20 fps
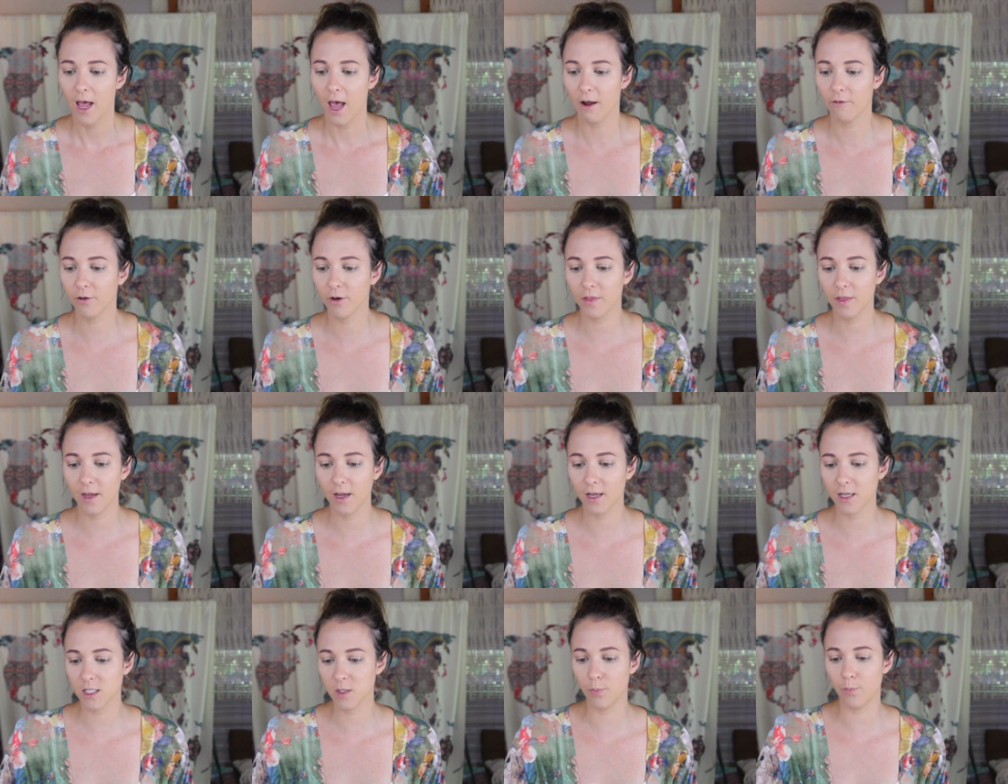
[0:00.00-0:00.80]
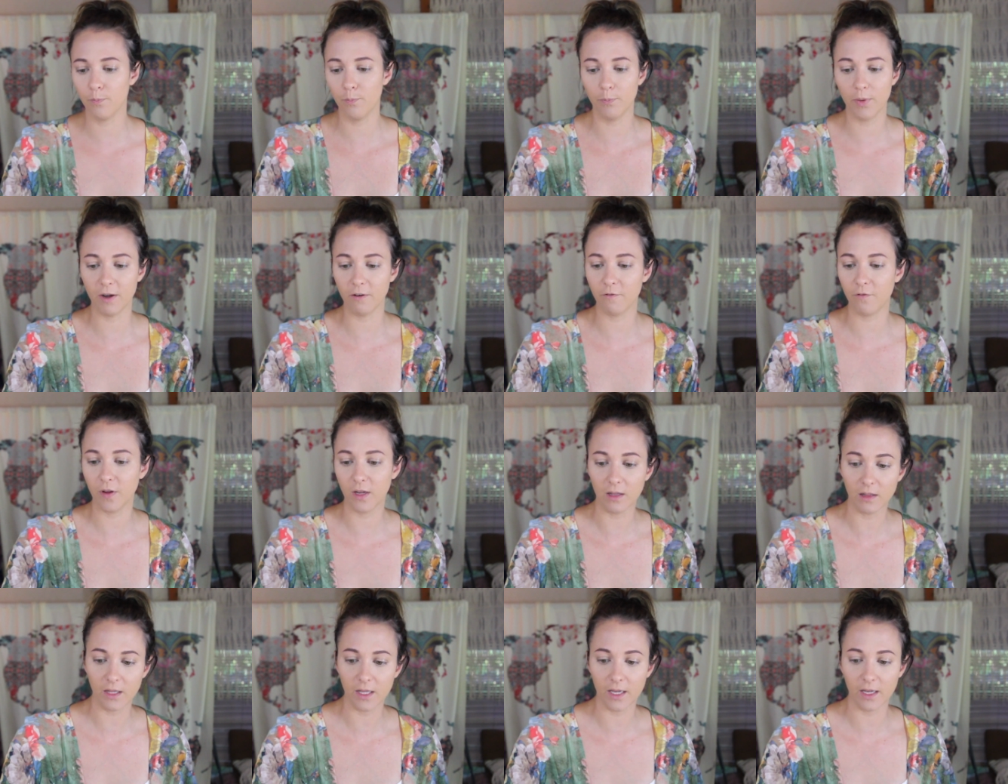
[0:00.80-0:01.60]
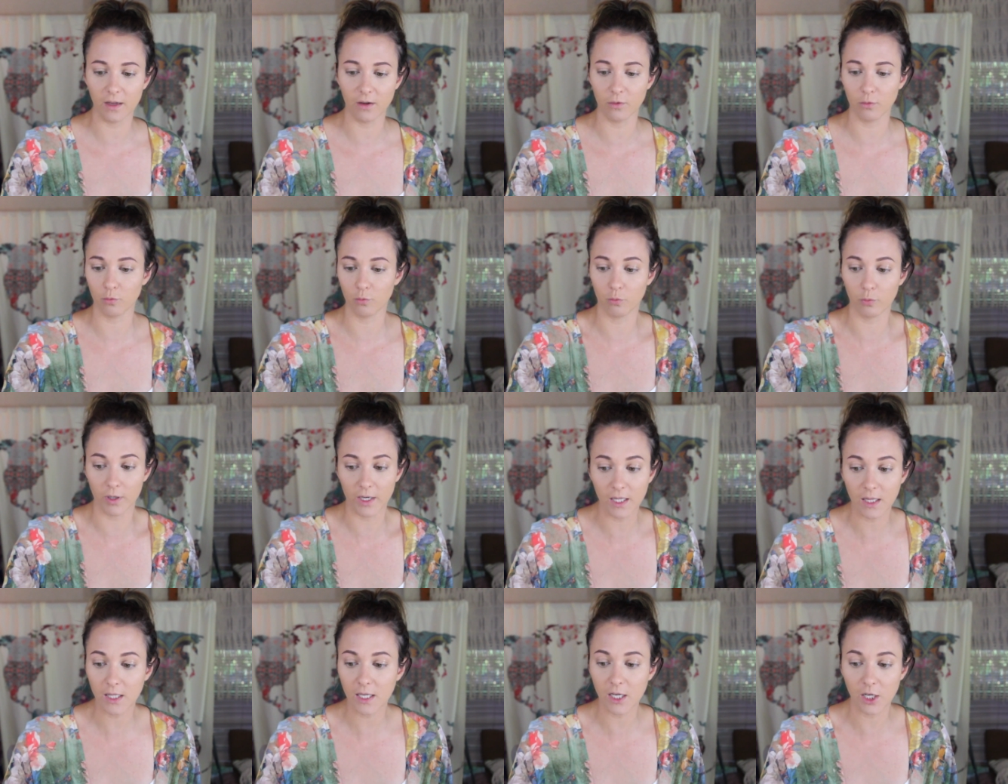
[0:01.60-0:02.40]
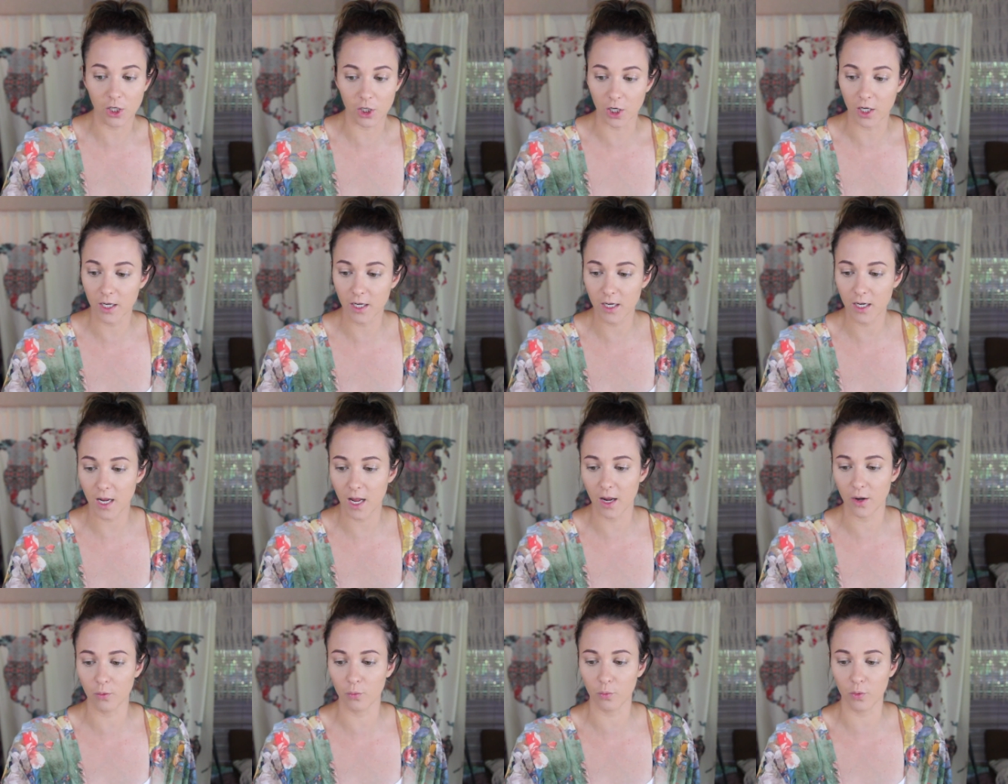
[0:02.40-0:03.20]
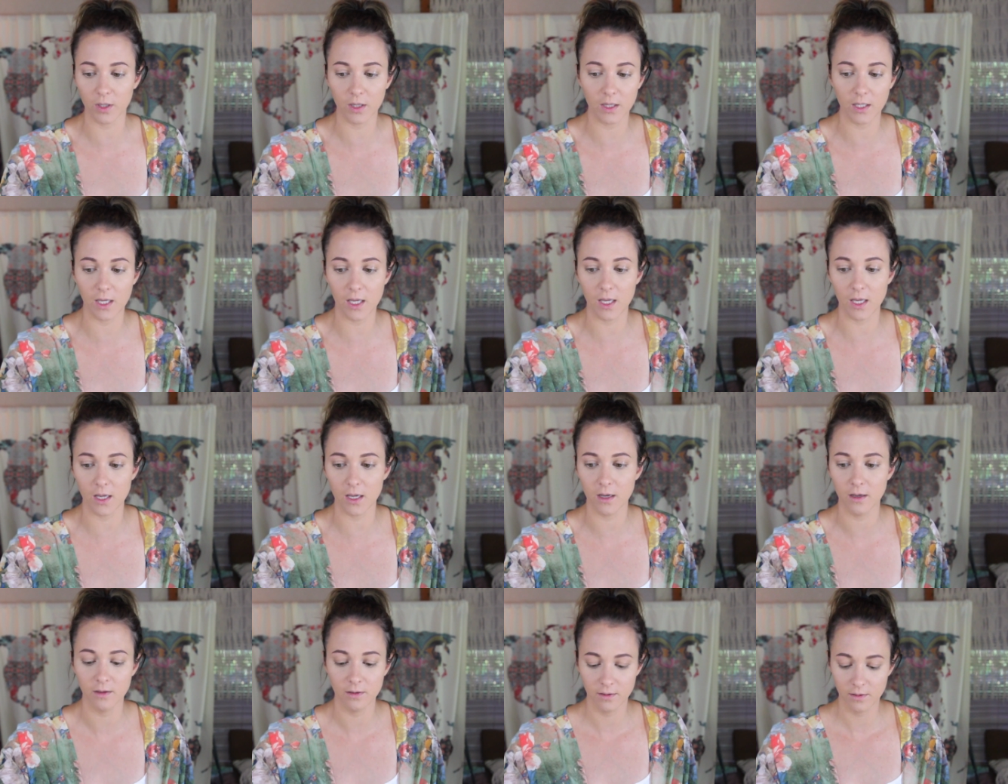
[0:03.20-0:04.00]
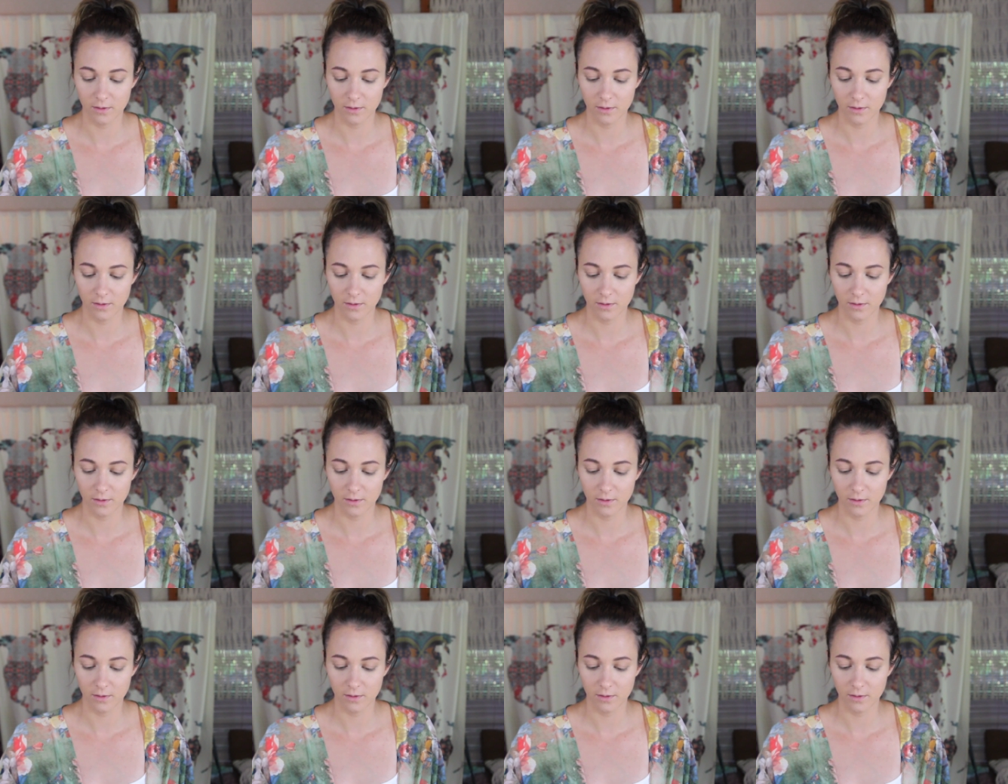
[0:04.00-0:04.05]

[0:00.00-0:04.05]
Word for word: Everything has been feeling really good and really